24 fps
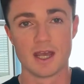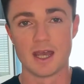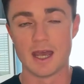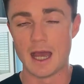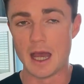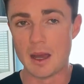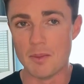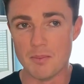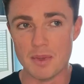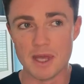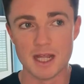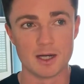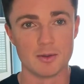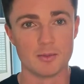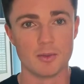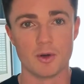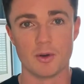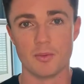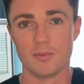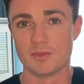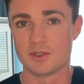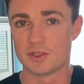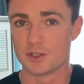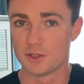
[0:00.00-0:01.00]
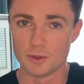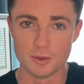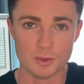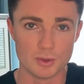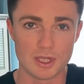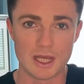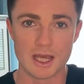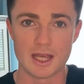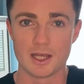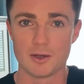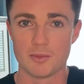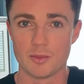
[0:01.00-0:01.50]
a minimum
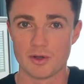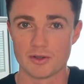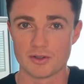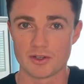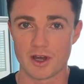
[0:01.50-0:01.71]
2K a month